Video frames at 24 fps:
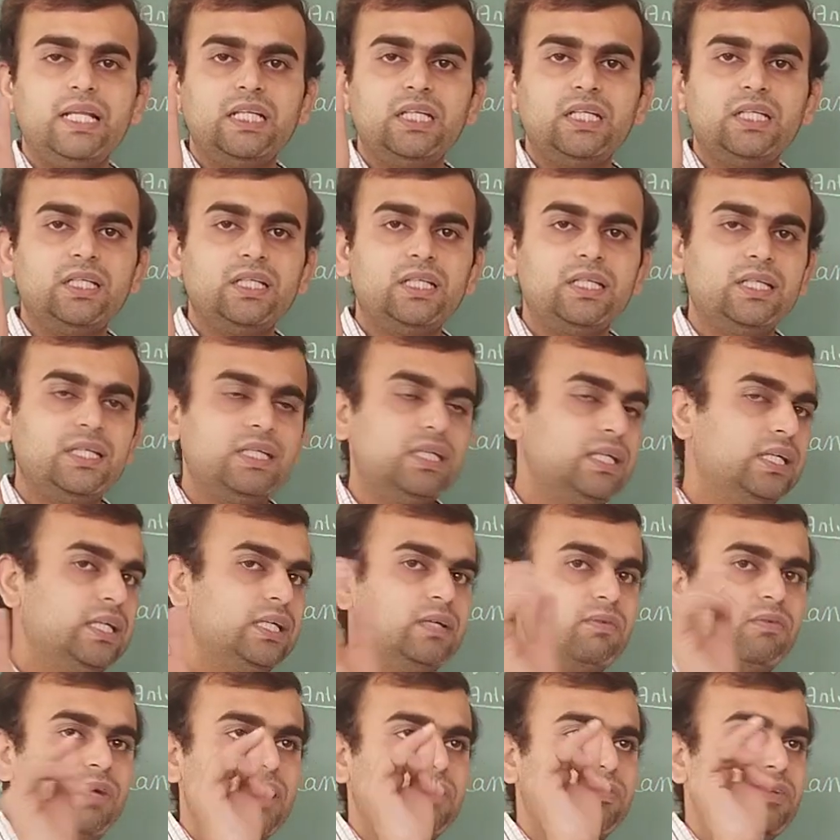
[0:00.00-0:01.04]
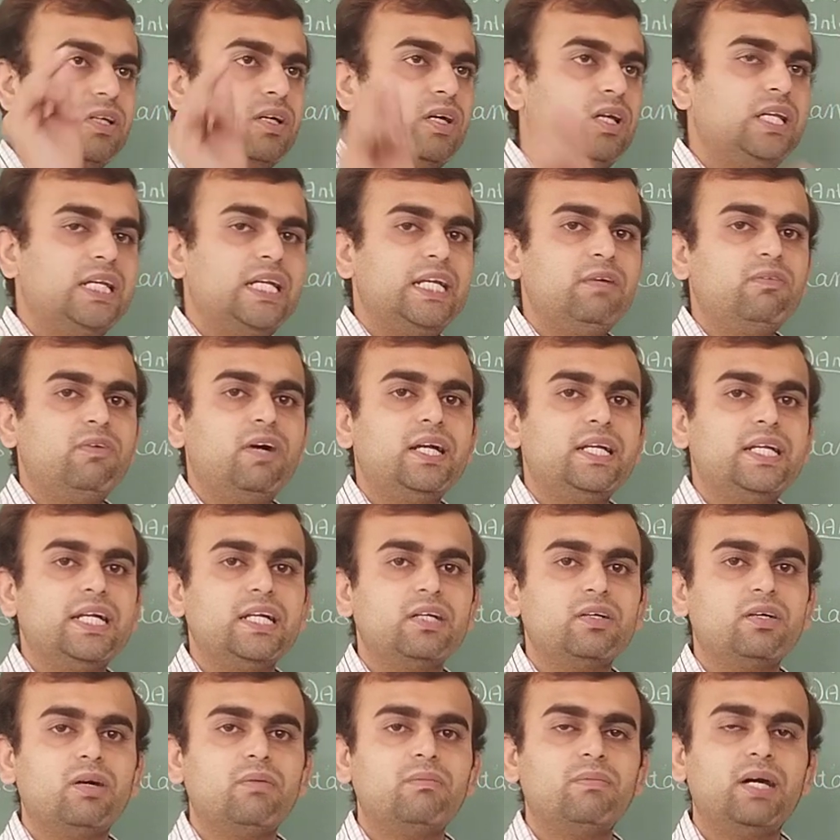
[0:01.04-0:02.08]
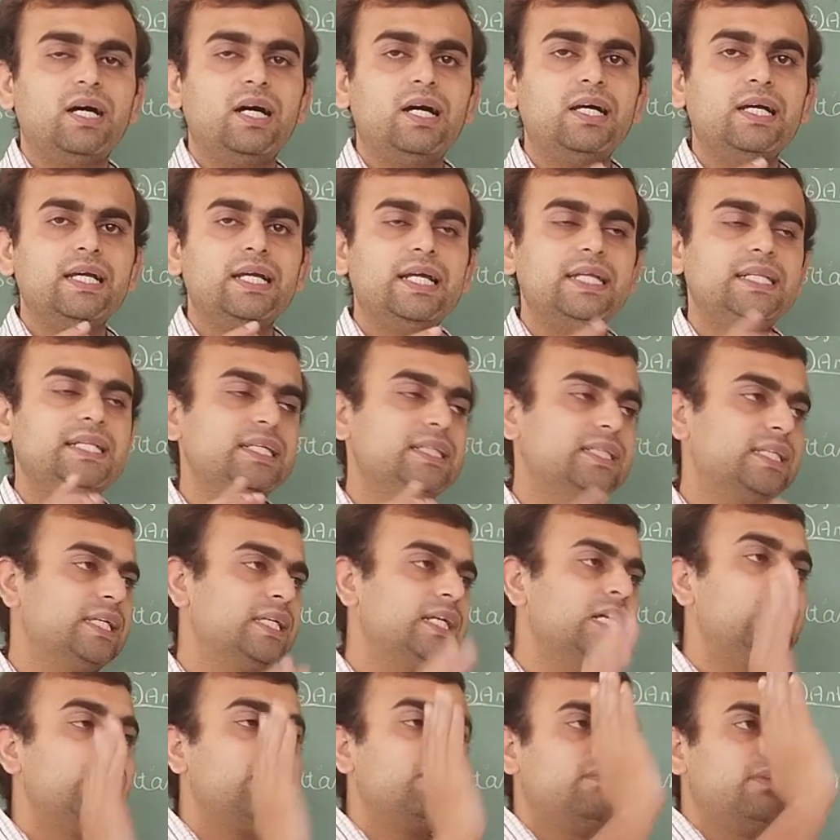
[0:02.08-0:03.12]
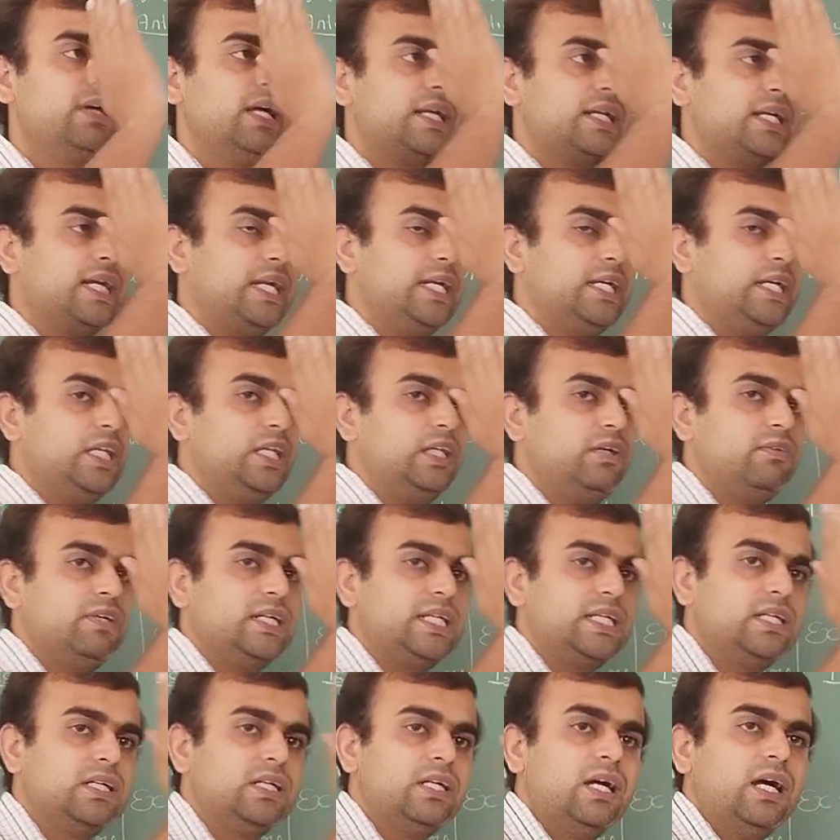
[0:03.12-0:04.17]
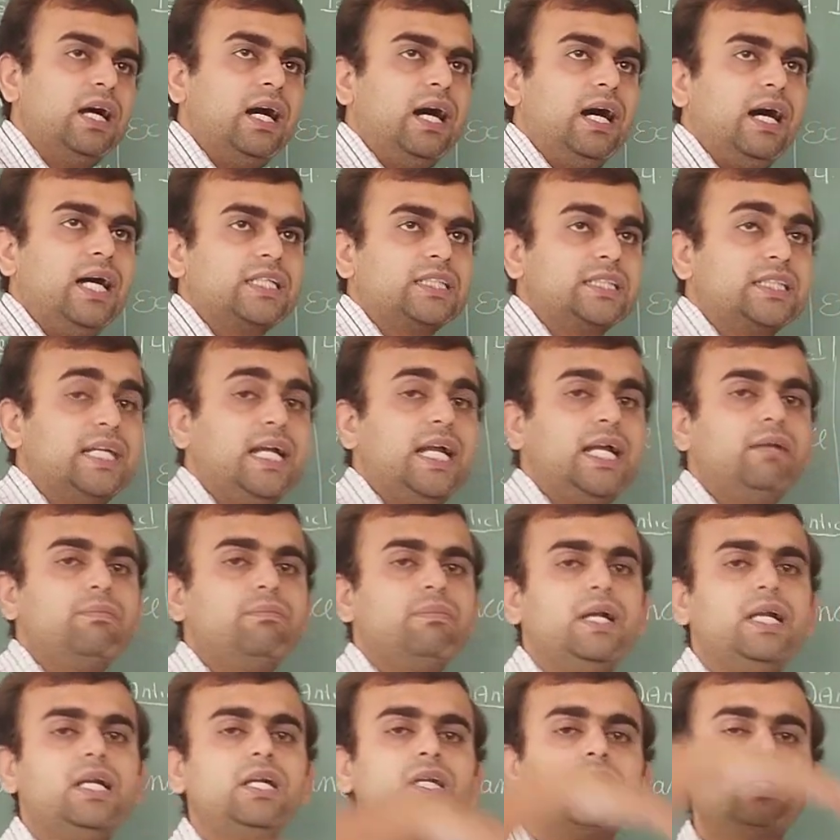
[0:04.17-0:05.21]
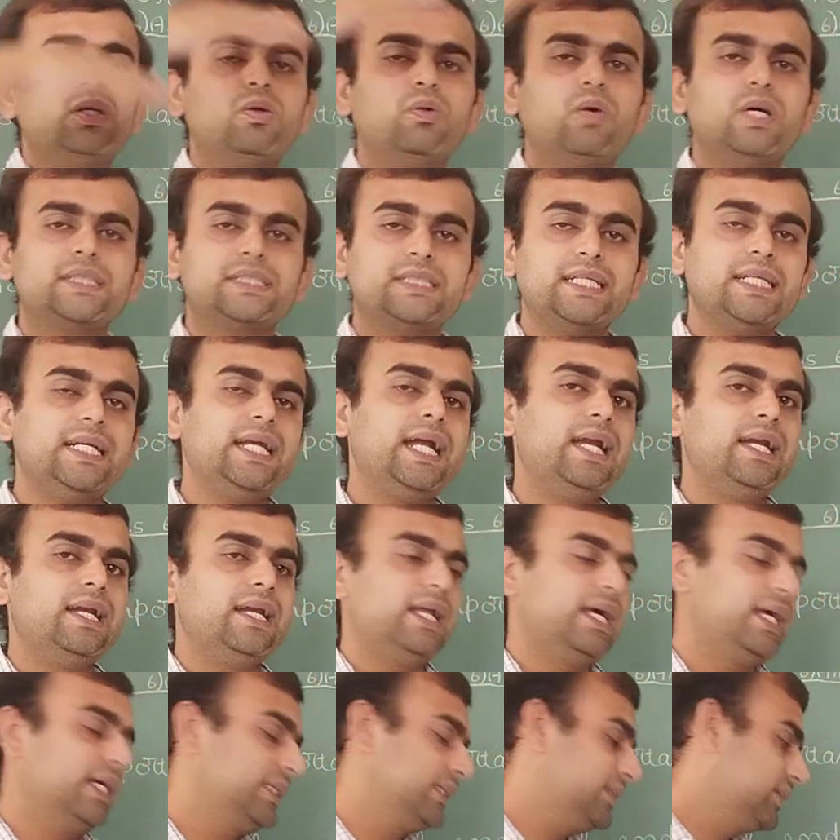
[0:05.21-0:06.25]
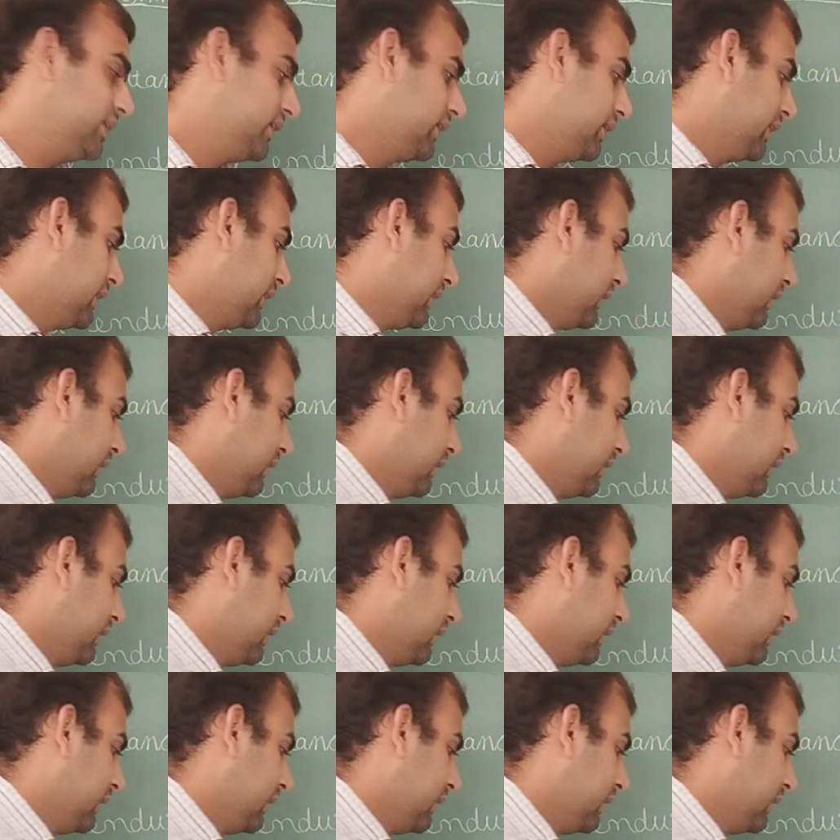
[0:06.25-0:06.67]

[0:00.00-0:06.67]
any what we call inverted comma, anything, we are continuing a statement to a second line.